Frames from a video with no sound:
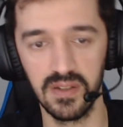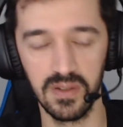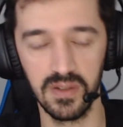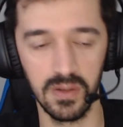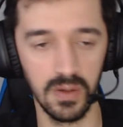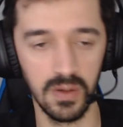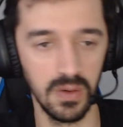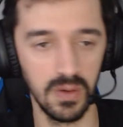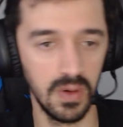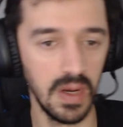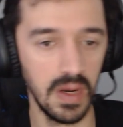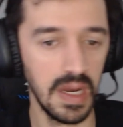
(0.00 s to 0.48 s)

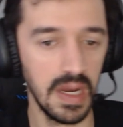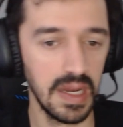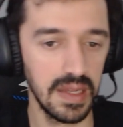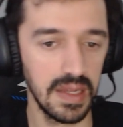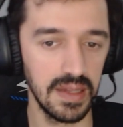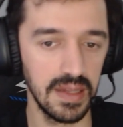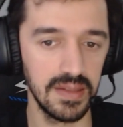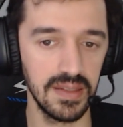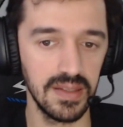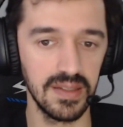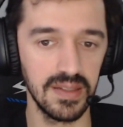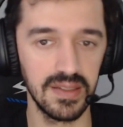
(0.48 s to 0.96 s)
So
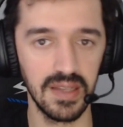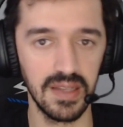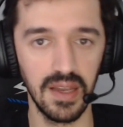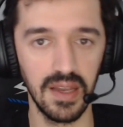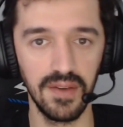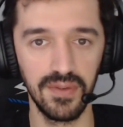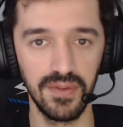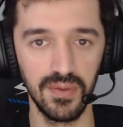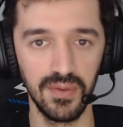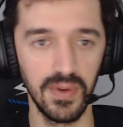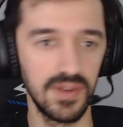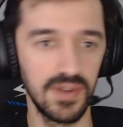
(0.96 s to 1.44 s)
it is
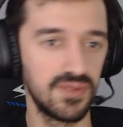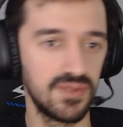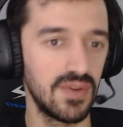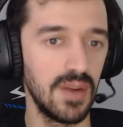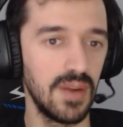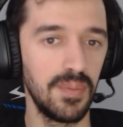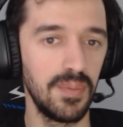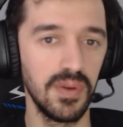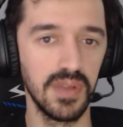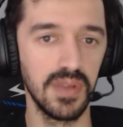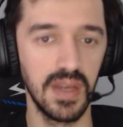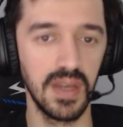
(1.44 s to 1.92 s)
safe to
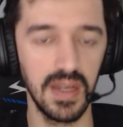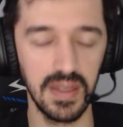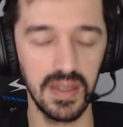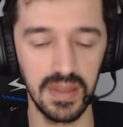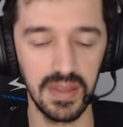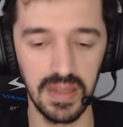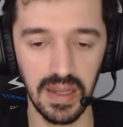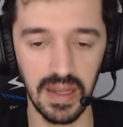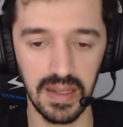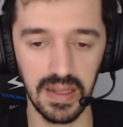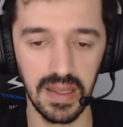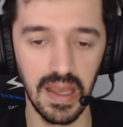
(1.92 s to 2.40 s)
extrapolate
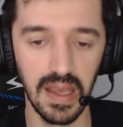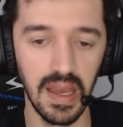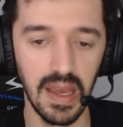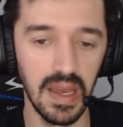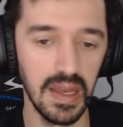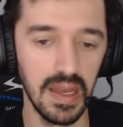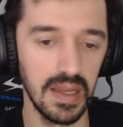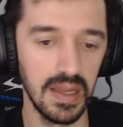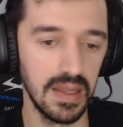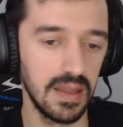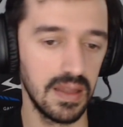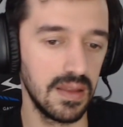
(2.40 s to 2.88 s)
that
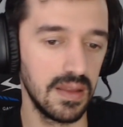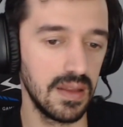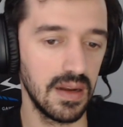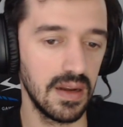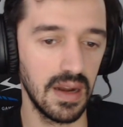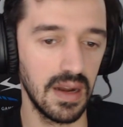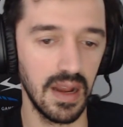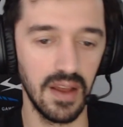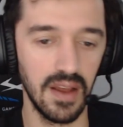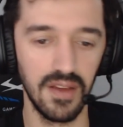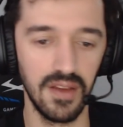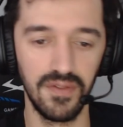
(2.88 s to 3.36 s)

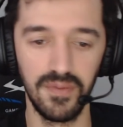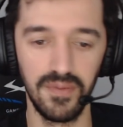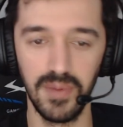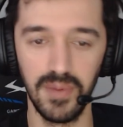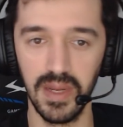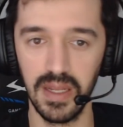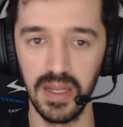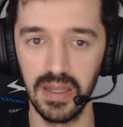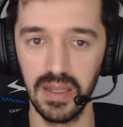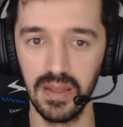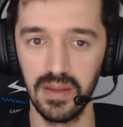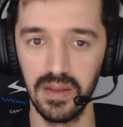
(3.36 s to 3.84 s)
there have
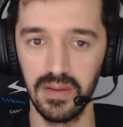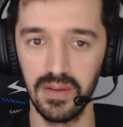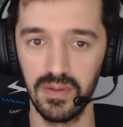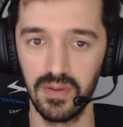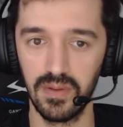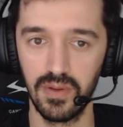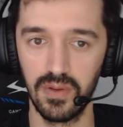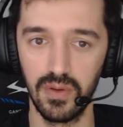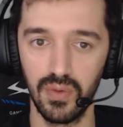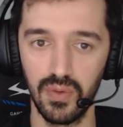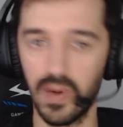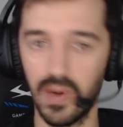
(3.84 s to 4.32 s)
been
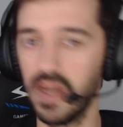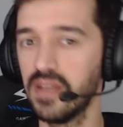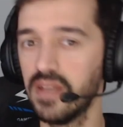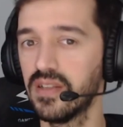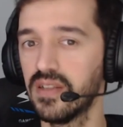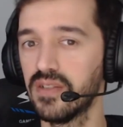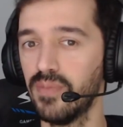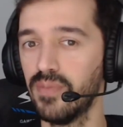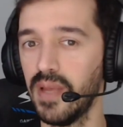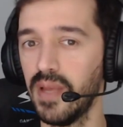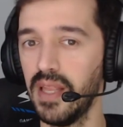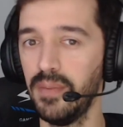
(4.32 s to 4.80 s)

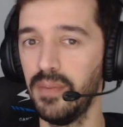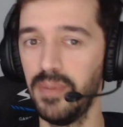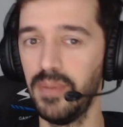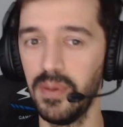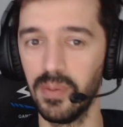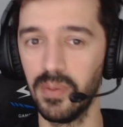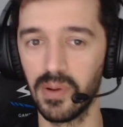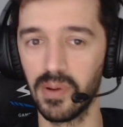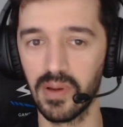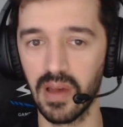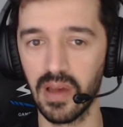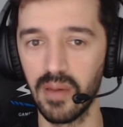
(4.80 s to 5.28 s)
twice as many
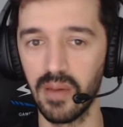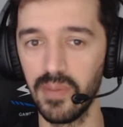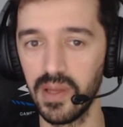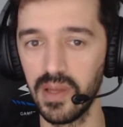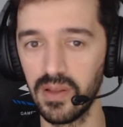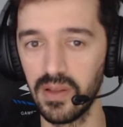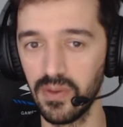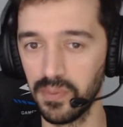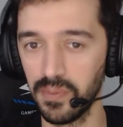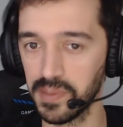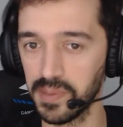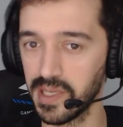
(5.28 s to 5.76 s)
people
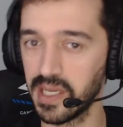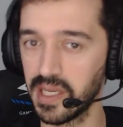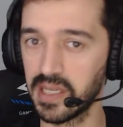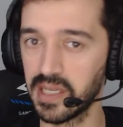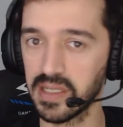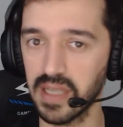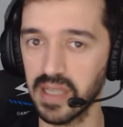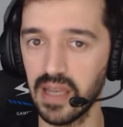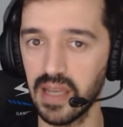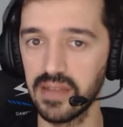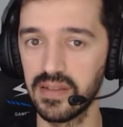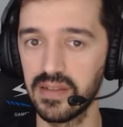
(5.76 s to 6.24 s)
coming to play
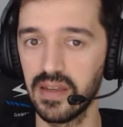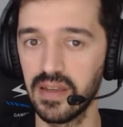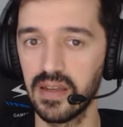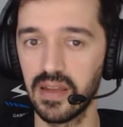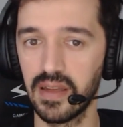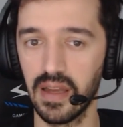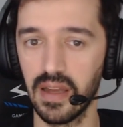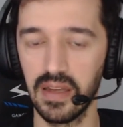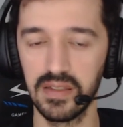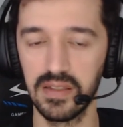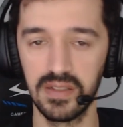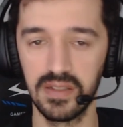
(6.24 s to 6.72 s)

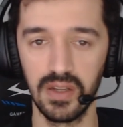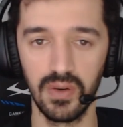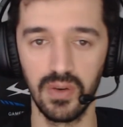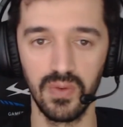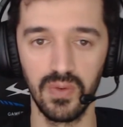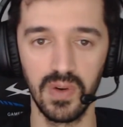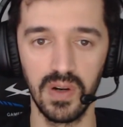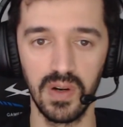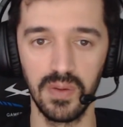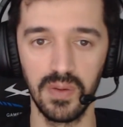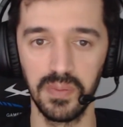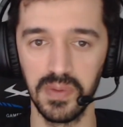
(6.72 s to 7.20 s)
Classic as there
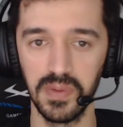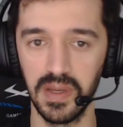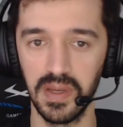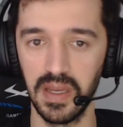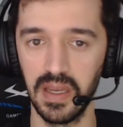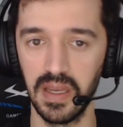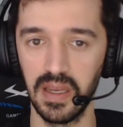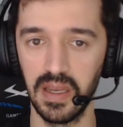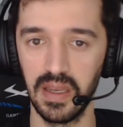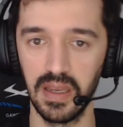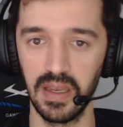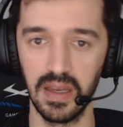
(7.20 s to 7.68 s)
were
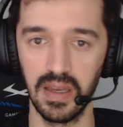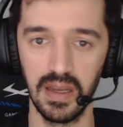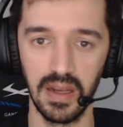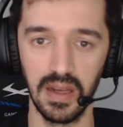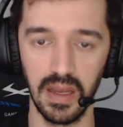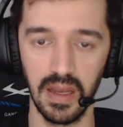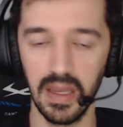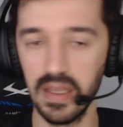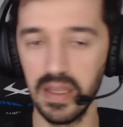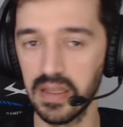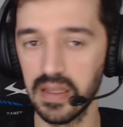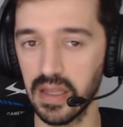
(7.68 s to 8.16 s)
playing
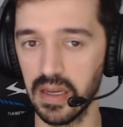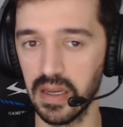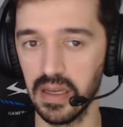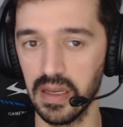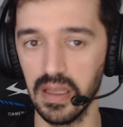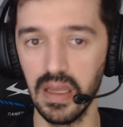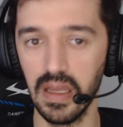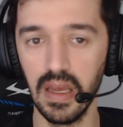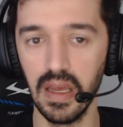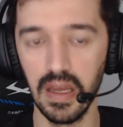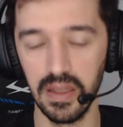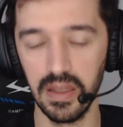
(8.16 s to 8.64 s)

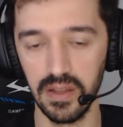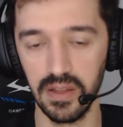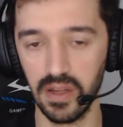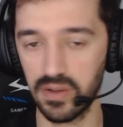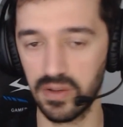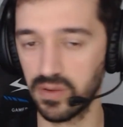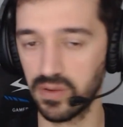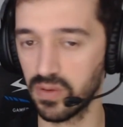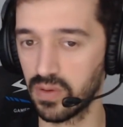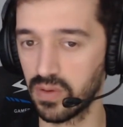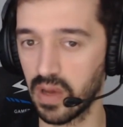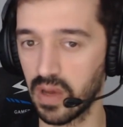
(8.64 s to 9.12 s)
Retail,
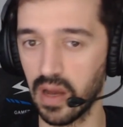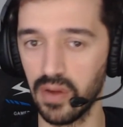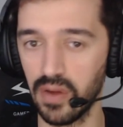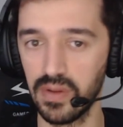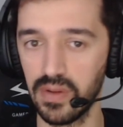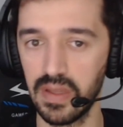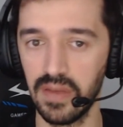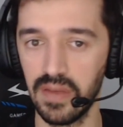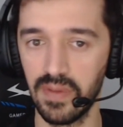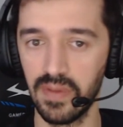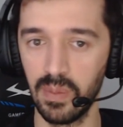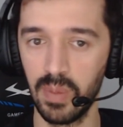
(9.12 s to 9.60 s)
not to
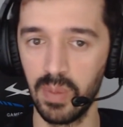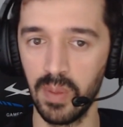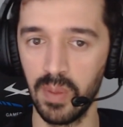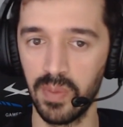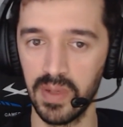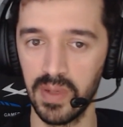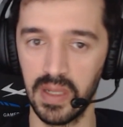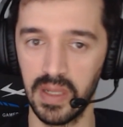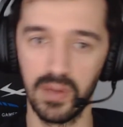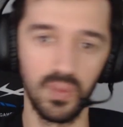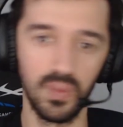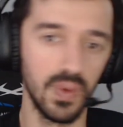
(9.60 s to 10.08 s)
count even
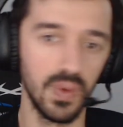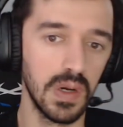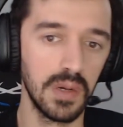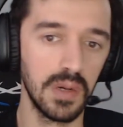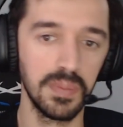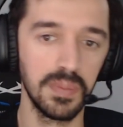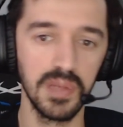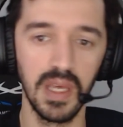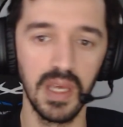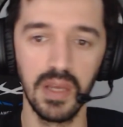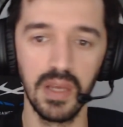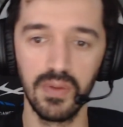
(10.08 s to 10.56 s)
people that were
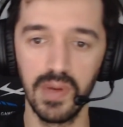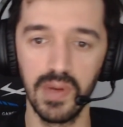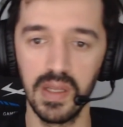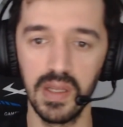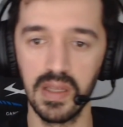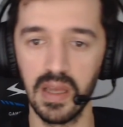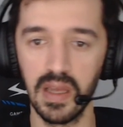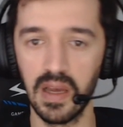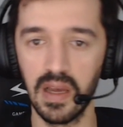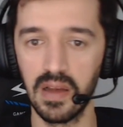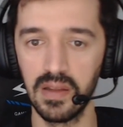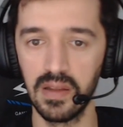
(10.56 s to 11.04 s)
playing
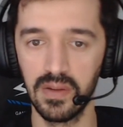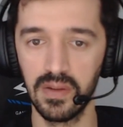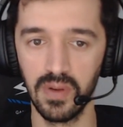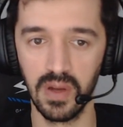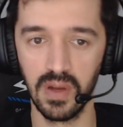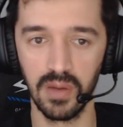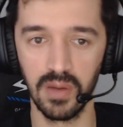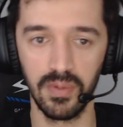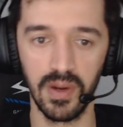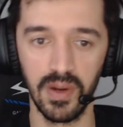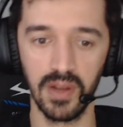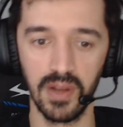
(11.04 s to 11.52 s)
Retail and
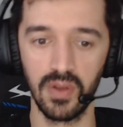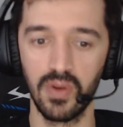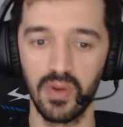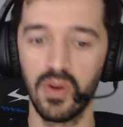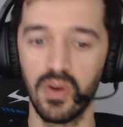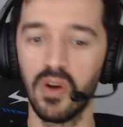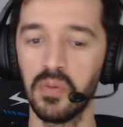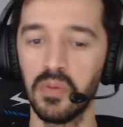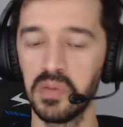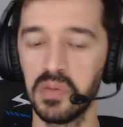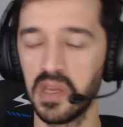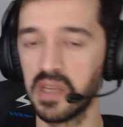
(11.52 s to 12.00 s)
took a break to
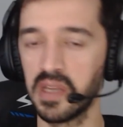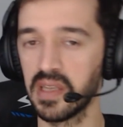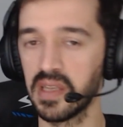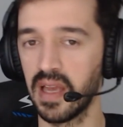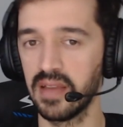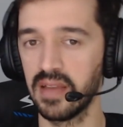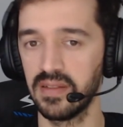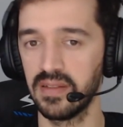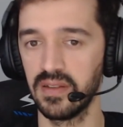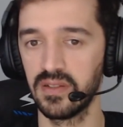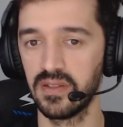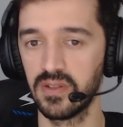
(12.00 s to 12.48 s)
go play
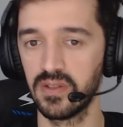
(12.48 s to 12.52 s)
Classic.